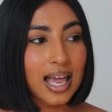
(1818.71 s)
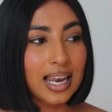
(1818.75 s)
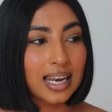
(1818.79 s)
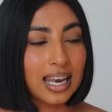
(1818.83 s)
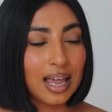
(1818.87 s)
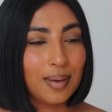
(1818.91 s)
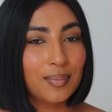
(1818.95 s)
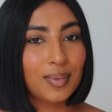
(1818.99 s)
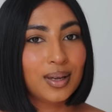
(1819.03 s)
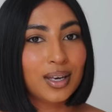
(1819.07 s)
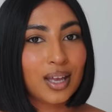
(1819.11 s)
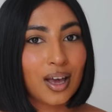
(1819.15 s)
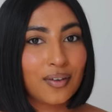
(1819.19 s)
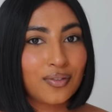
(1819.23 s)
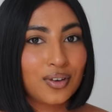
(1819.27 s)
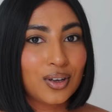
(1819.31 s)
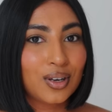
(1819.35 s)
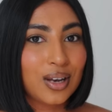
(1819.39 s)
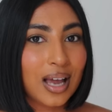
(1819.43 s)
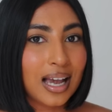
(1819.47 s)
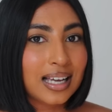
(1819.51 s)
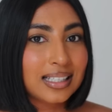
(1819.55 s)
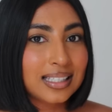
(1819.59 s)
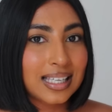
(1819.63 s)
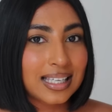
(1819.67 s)
Let me know if you'd
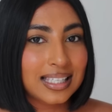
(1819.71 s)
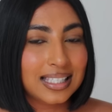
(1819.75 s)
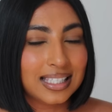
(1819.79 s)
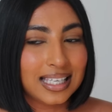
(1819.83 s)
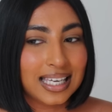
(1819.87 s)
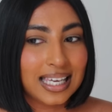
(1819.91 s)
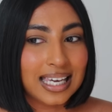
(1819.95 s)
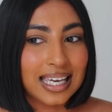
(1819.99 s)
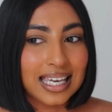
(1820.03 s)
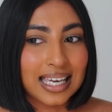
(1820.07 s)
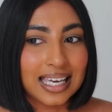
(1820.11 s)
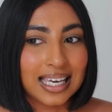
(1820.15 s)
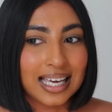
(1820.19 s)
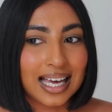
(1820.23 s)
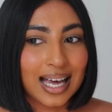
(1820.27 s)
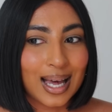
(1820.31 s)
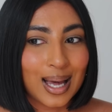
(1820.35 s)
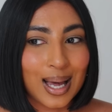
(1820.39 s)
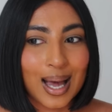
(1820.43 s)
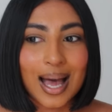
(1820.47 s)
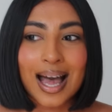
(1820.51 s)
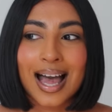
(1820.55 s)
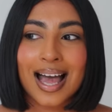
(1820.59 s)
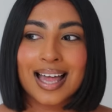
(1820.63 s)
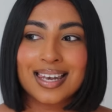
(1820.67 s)
like to see
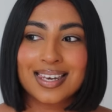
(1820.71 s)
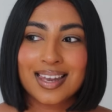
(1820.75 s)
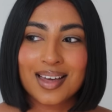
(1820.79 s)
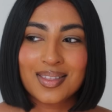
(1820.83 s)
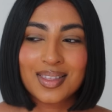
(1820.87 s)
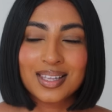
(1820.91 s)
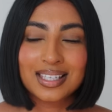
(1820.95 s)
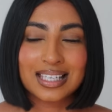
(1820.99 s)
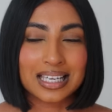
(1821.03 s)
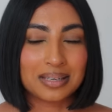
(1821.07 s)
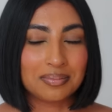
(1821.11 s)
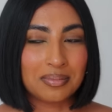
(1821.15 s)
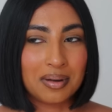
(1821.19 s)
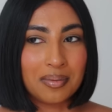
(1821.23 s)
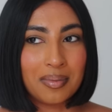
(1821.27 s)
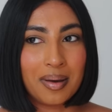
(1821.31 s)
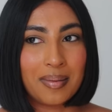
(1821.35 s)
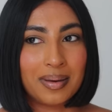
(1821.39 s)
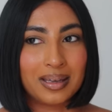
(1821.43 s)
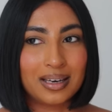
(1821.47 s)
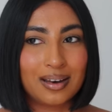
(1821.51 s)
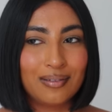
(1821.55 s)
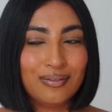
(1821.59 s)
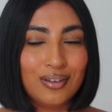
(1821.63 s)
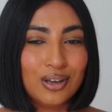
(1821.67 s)
another segment,
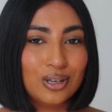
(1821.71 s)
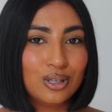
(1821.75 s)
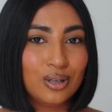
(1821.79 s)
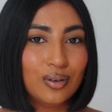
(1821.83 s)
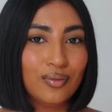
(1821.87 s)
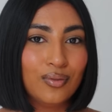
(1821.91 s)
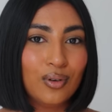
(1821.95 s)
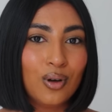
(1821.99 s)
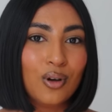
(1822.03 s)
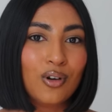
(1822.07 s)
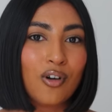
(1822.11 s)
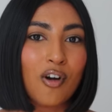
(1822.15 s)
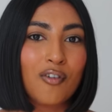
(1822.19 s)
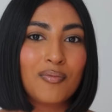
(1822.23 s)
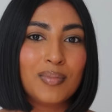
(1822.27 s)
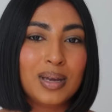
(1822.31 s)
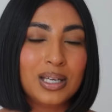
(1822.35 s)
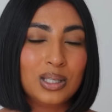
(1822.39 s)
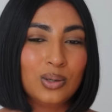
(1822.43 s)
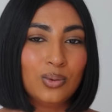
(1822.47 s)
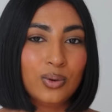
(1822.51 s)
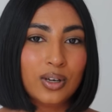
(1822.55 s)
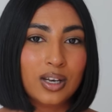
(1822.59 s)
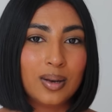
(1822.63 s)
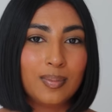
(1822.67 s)
maybe in a future vlog of me
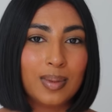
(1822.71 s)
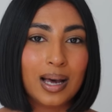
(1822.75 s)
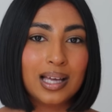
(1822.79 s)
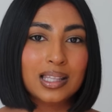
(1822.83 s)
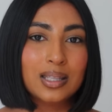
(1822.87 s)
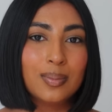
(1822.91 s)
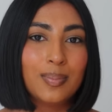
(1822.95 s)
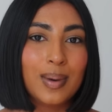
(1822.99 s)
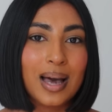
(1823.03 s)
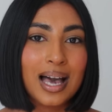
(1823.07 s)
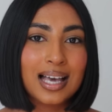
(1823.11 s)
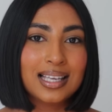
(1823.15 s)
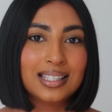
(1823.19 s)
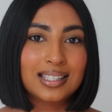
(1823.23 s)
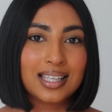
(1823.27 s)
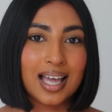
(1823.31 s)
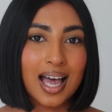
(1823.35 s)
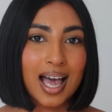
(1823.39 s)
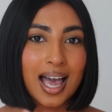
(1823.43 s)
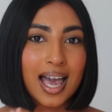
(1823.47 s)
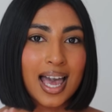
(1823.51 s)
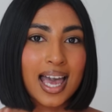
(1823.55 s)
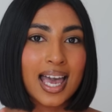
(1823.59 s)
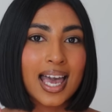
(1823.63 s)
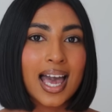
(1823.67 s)
talking about the bags that
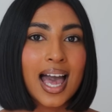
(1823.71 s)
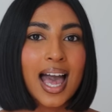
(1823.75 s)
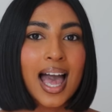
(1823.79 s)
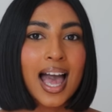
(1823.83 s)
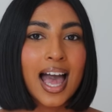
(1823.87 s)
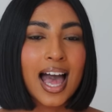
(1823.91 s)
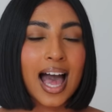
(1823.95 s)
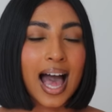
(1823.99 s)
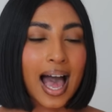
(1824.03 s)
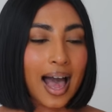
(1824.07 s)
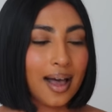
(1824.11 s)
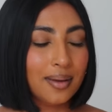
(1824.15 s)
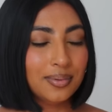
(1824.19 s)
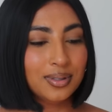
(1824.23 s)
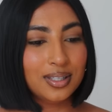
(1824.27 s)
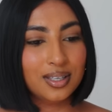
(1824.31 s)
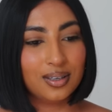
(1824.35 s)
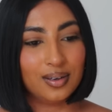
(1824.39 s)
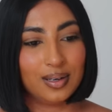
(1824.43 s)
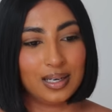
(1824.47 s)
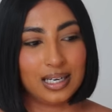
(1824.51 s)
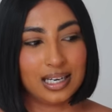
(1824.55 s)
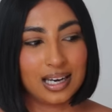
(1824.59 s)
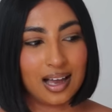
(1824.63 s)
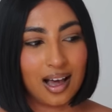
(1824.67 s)
I
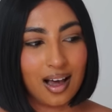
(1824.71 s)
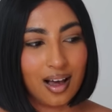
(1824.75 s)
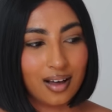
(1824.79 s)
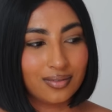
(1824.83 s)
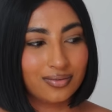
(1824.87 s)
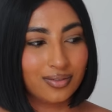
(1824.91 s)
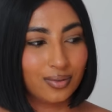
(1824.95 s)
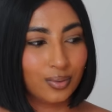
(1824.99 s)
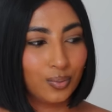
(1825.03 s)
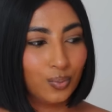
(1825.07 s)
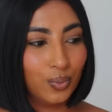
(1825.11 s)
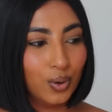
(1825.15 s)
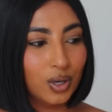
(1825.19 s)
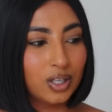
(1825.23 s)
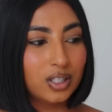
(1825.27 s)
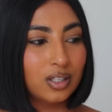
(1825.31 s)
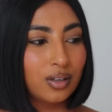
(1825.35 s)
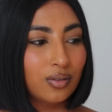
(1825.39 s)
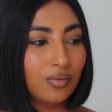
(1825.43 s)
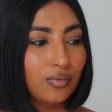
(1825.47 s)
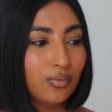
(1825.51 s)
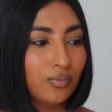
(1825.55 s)
absolutely love, would